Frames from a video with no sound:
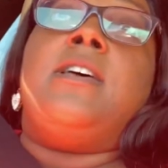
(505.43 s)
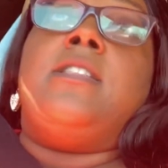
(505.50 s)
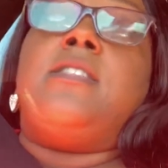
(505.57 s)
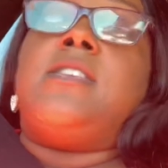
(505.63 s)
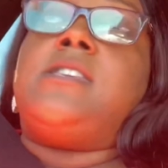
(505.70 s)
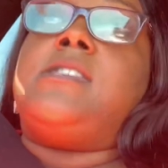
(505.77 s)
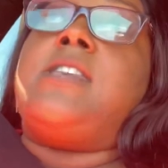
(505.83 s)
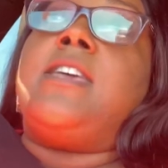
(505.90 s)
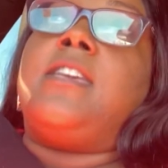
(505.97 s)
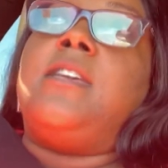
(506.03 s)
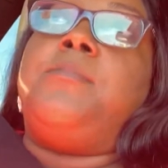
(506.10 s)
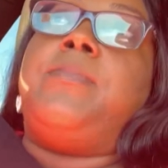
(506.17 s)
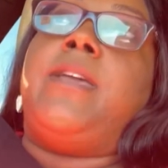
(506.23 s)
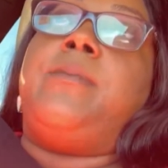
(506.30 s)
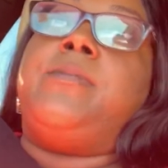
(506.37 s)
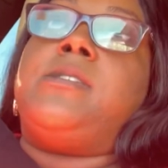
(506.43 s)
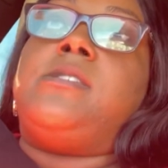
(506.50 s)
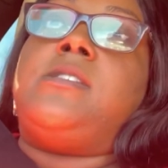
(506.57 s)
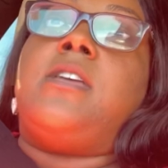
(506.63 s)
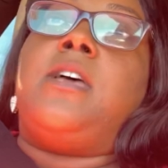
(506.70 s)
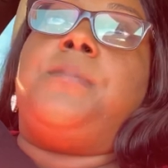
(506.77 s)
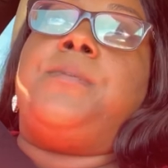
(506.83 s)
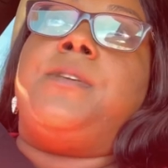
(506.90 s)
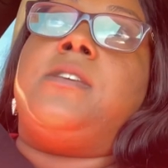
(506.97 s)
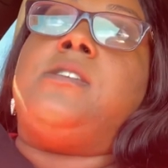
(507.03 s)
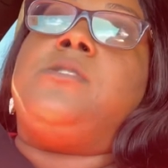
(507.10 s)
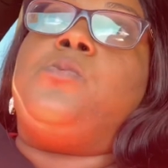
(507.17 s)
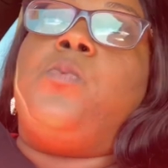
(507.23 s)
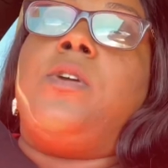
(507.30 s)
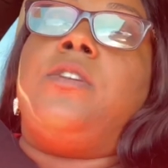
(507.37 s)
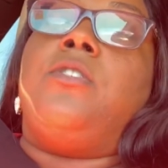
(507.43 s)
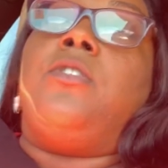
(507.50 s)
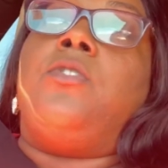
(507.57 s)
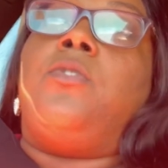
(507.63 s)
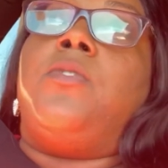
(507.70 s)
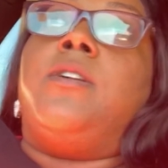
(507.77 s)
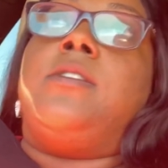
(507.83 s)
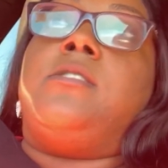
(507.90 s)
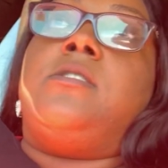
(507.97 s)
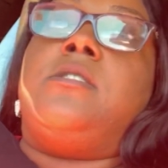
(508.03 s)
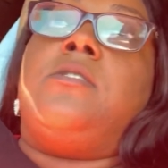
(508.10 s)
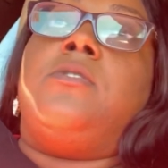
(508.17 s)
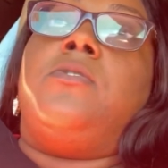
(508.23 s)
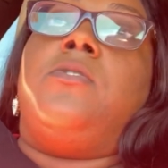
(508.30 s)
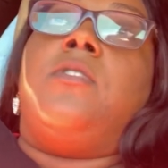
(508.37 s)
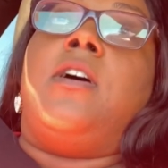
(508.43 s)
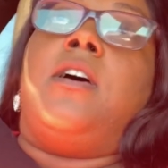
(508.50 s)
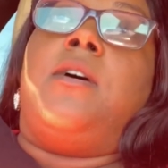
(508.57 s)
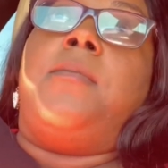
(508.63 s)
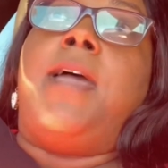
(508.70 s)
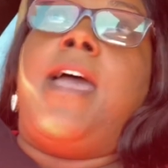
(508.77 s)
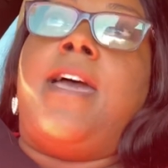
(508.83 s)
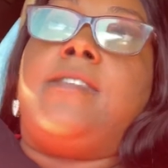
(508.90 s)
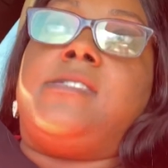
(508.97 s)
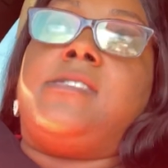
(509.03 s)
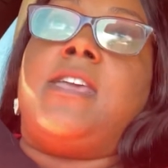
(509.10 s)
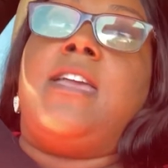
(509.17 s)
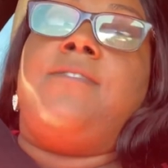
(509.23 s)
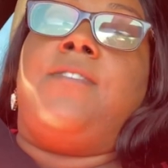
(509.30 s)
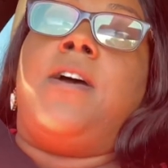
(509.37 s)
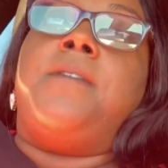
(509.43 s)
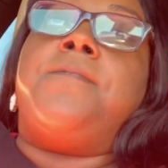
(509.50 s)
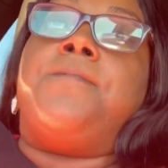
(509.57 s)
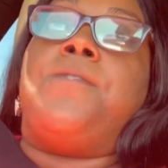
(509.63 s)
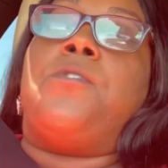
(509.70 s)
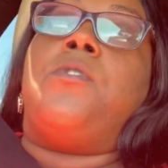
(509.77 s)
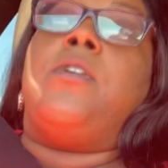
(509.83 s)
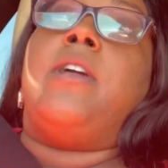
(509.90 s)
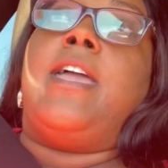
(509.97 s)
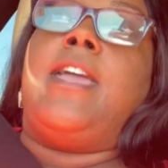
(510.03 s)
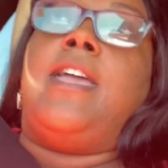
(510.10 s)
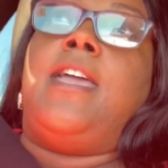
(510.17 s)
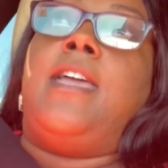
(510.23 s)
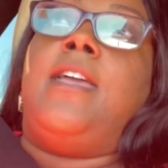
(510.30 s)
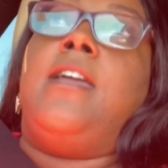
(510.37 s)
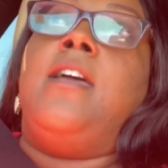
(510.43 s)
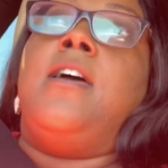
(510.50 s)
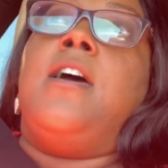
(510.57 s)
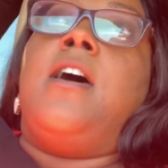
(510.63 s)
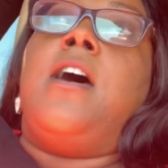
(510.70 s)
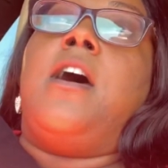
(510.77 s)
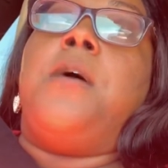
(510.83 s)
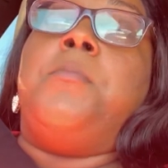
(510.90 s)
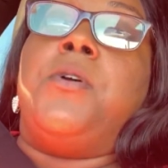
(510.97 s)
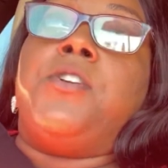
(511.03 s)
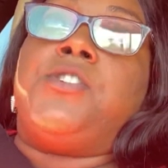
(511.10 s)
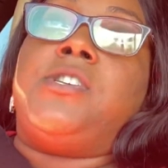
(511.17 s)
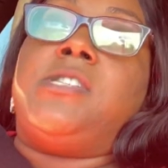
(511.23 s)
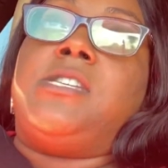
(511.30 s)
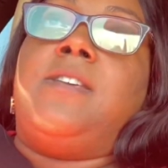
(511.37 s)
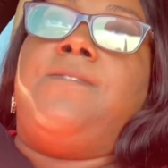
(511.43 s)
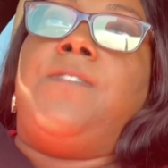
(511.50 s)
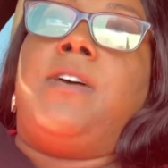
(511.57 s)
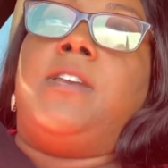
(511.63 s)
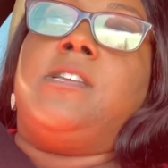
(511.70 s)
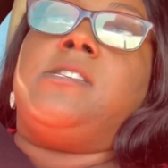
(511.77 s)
The second baby step is where you're going to um, ha save up for a emergency fund.